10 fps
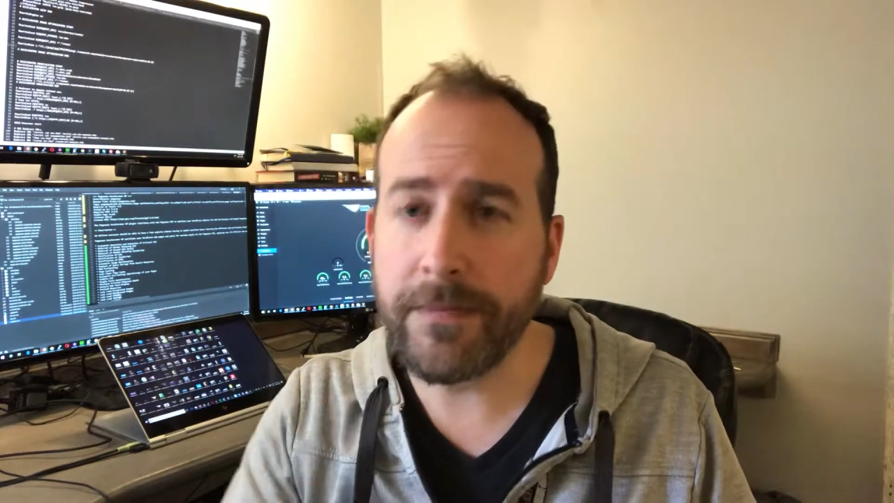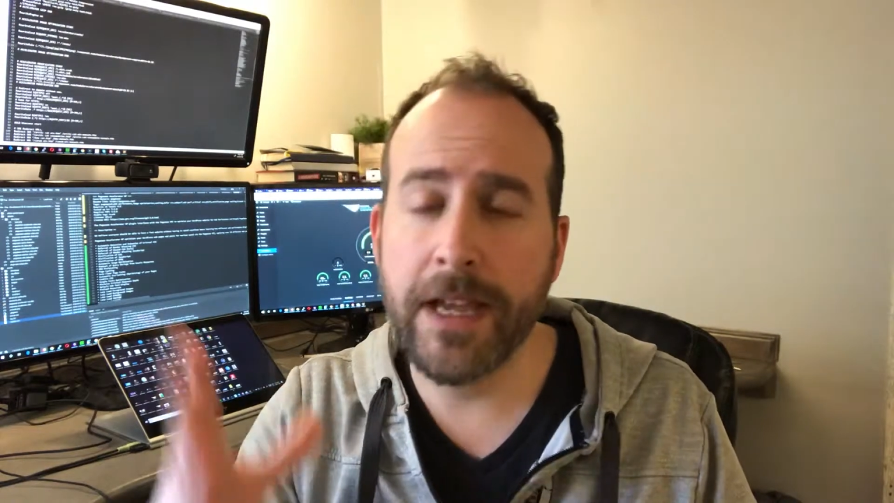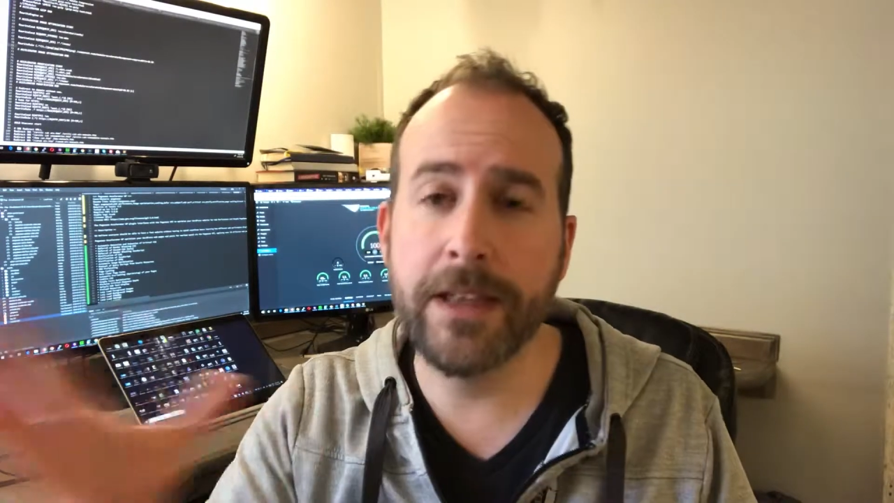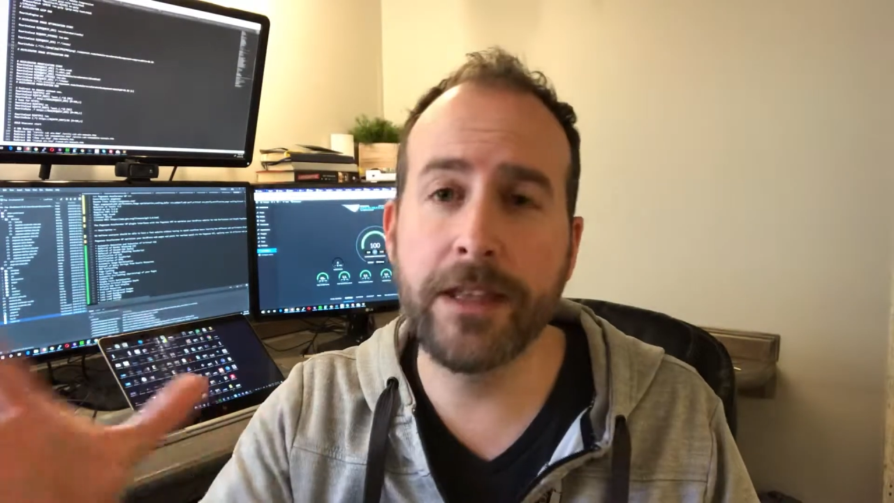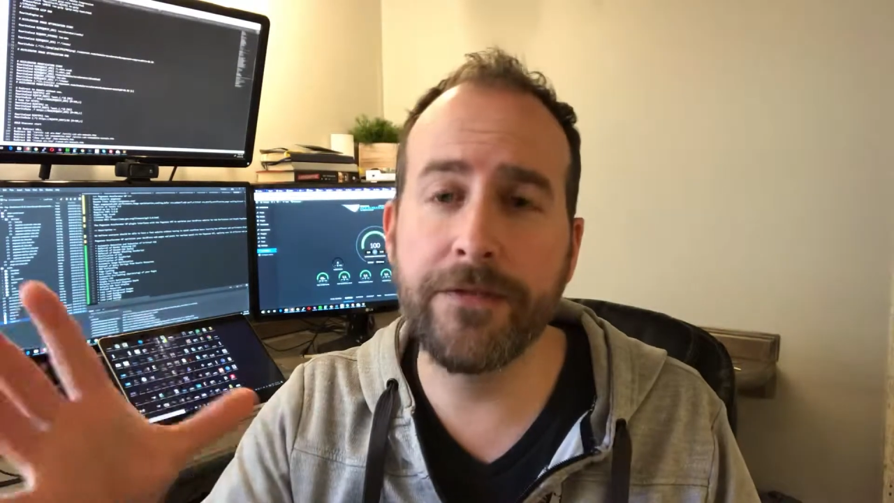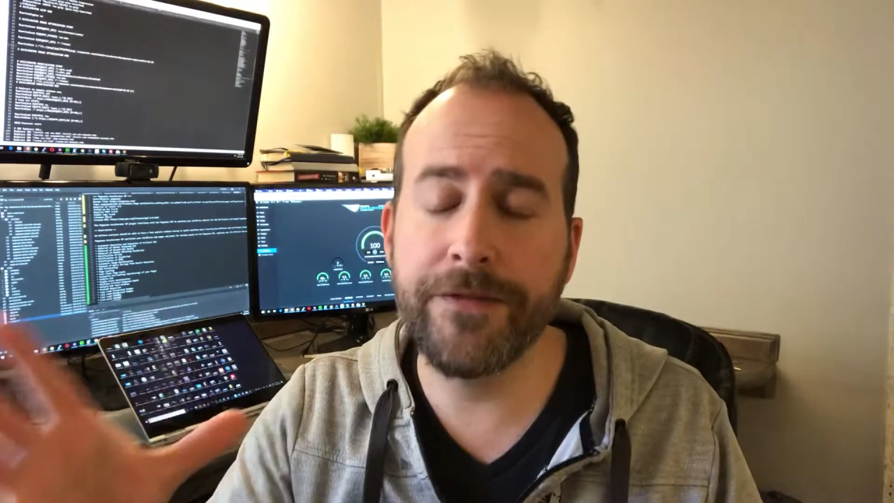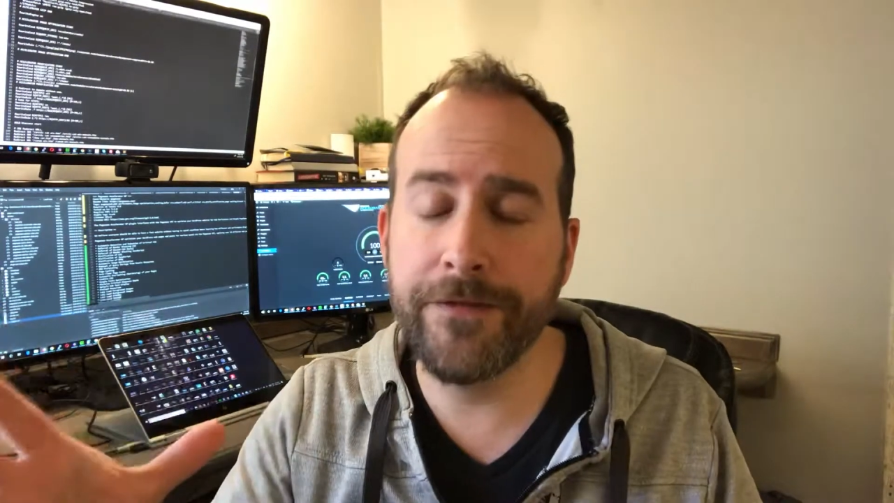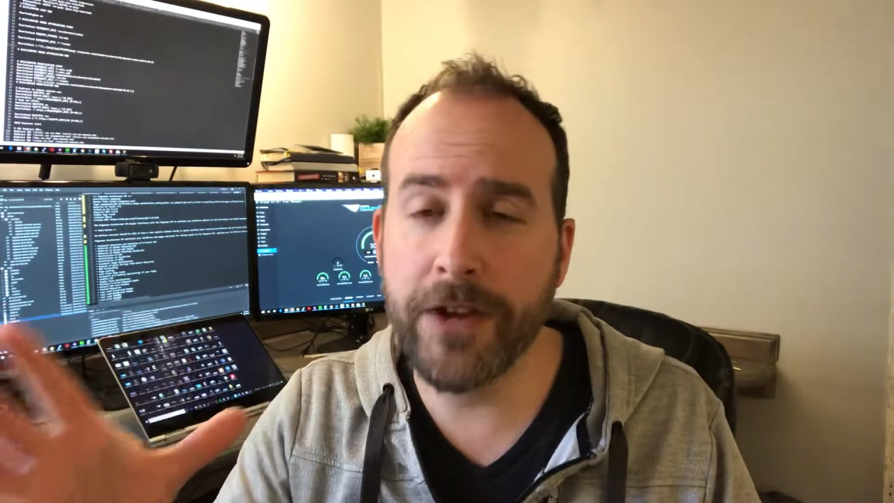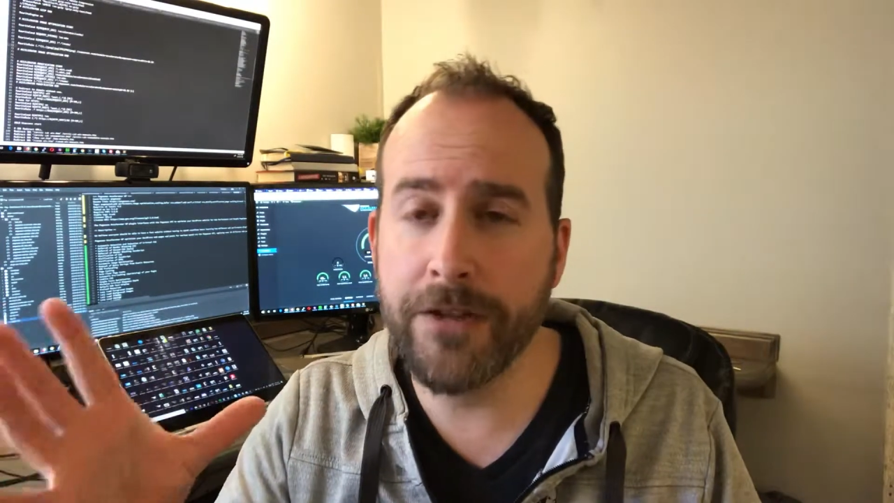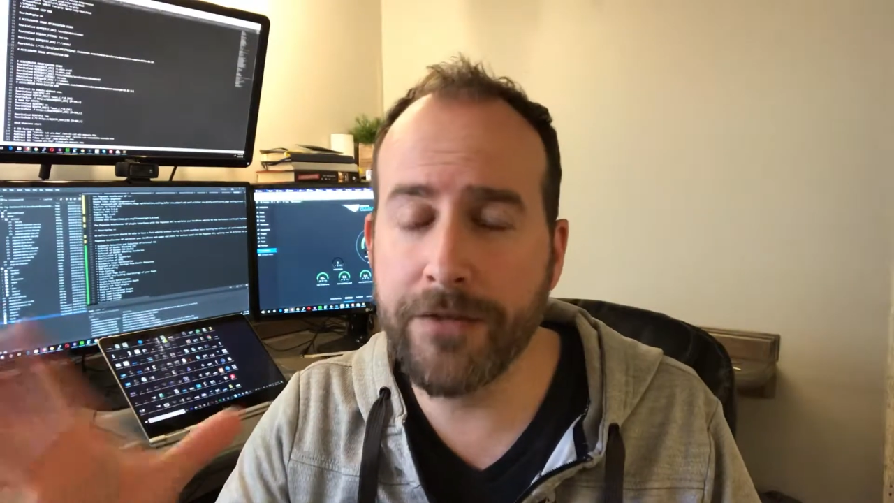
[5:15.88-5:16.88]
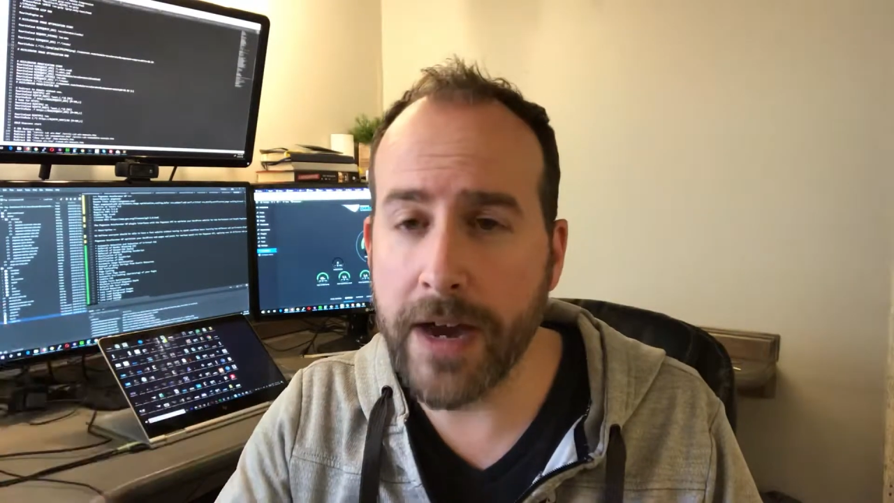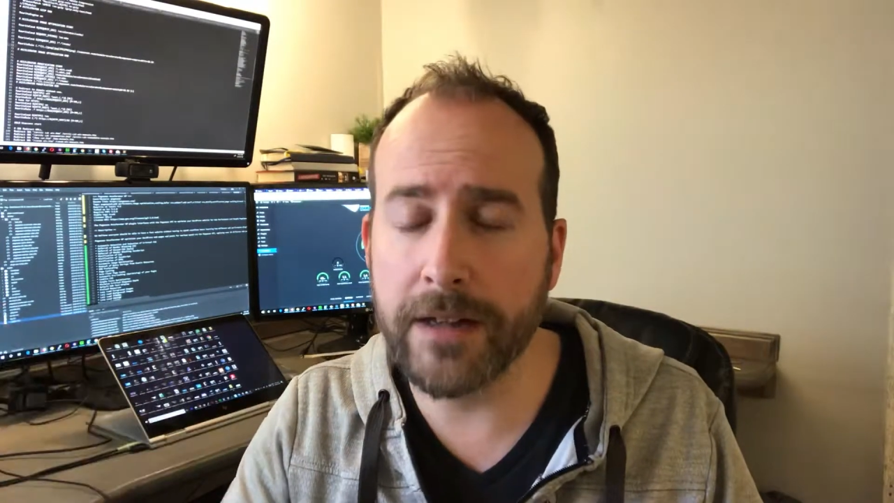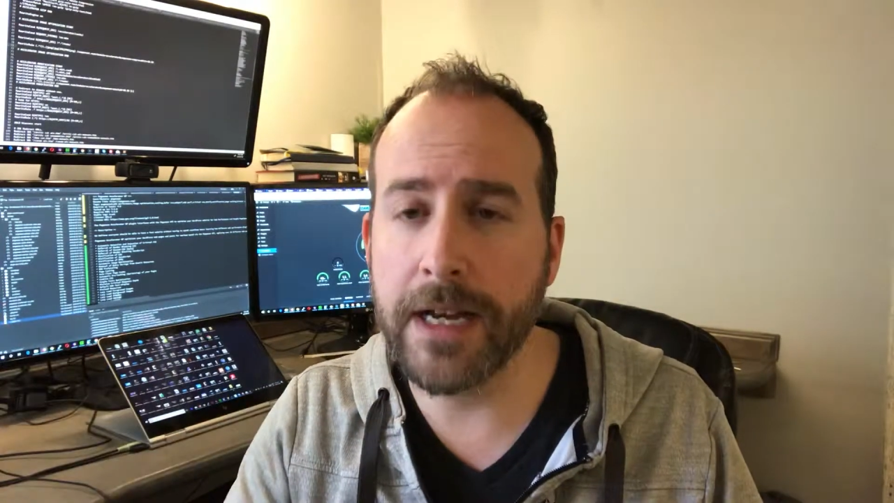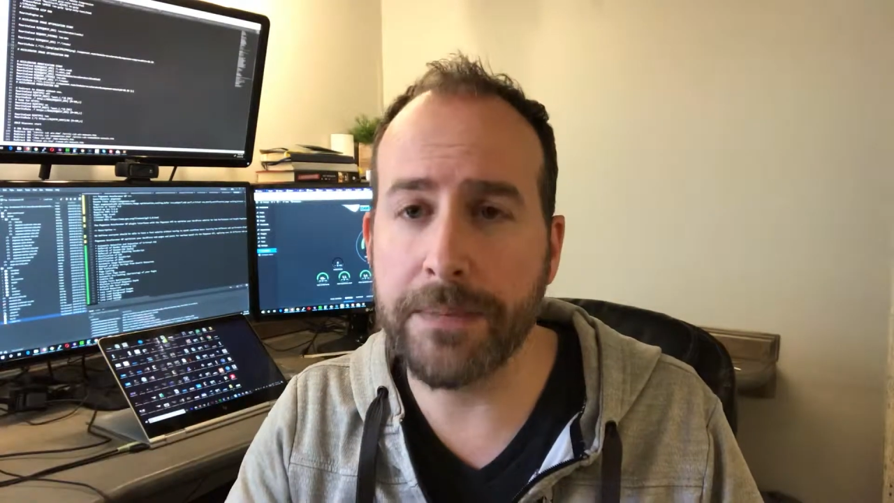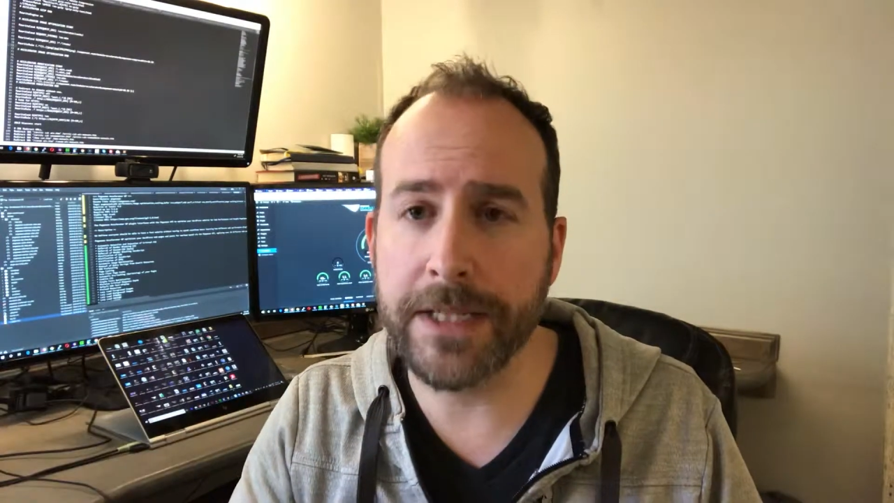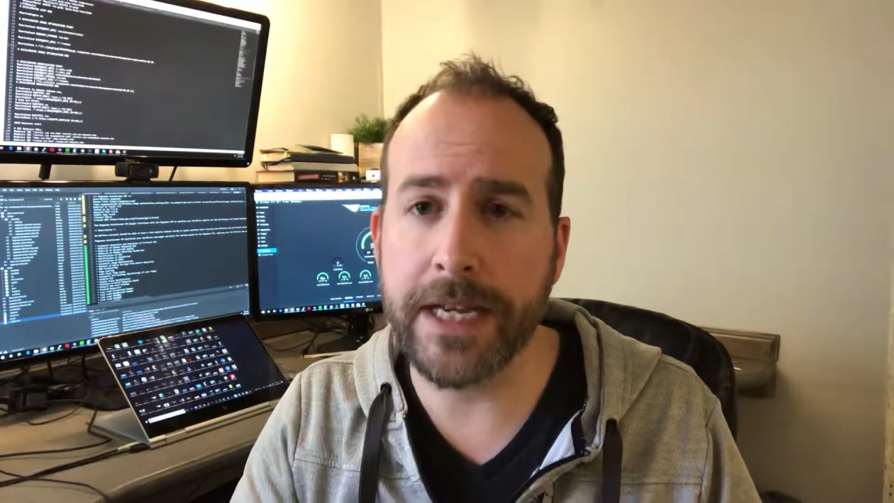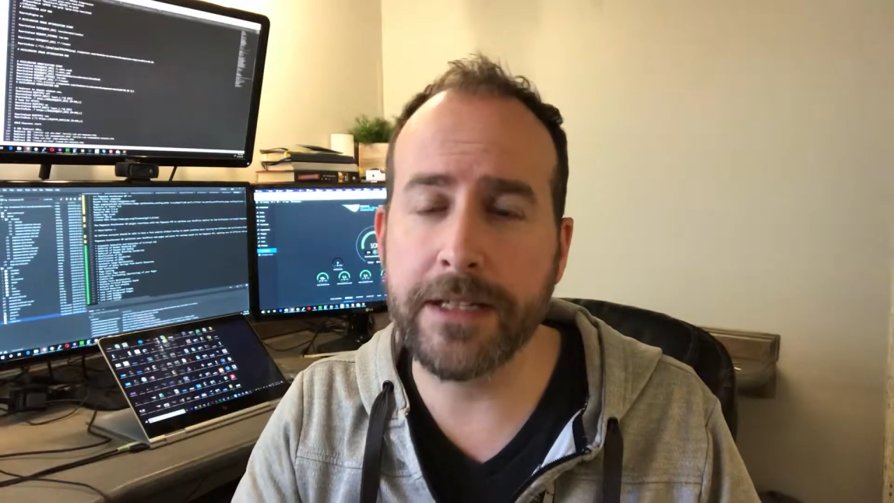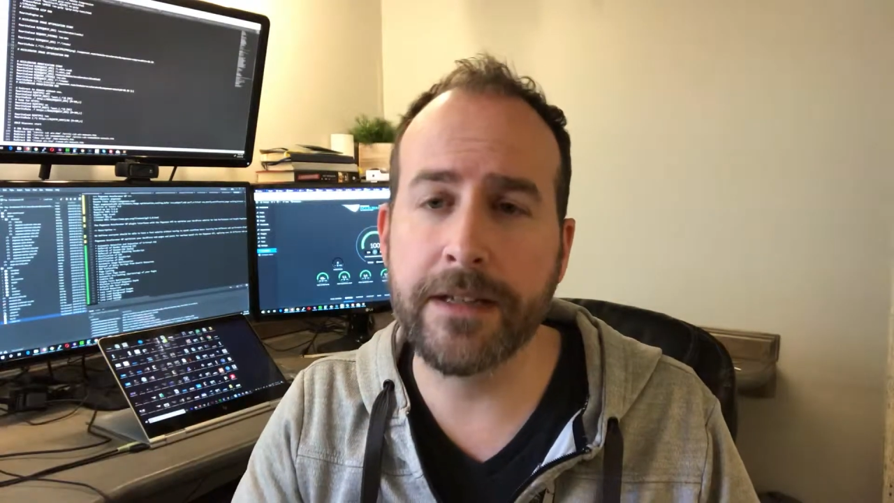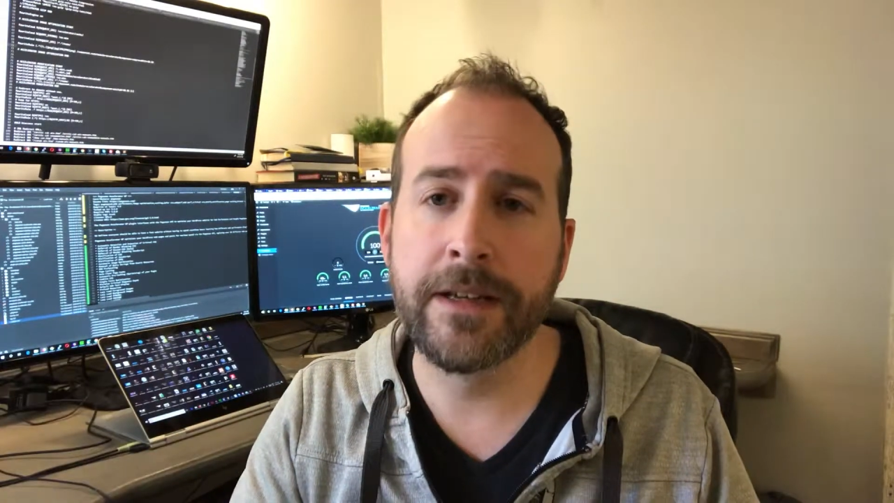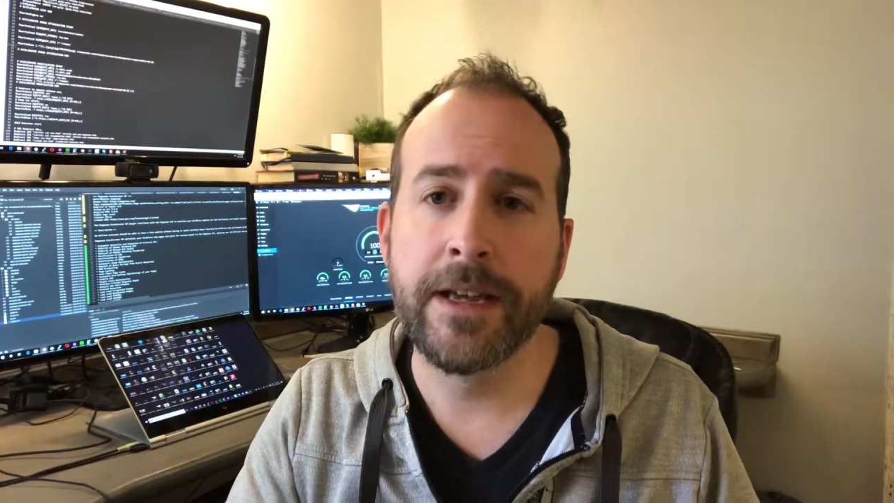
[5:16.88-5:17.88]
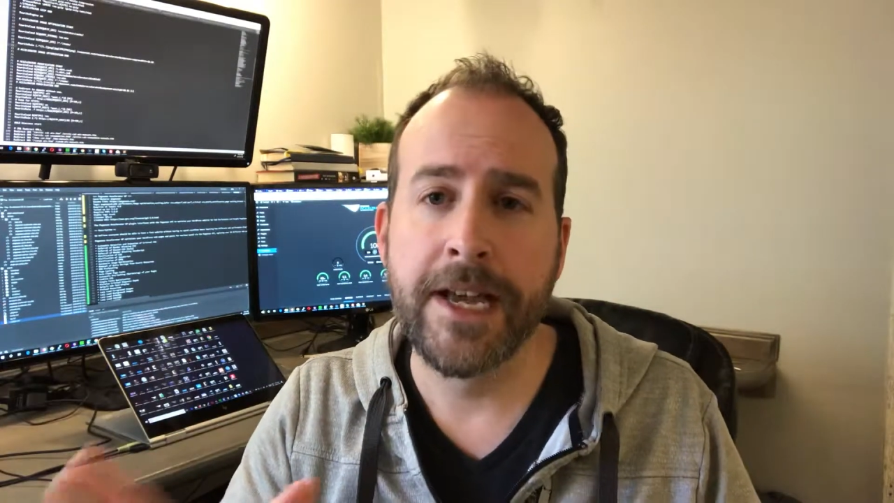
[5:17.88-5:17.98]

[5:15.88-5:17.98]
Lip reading: And then the very final update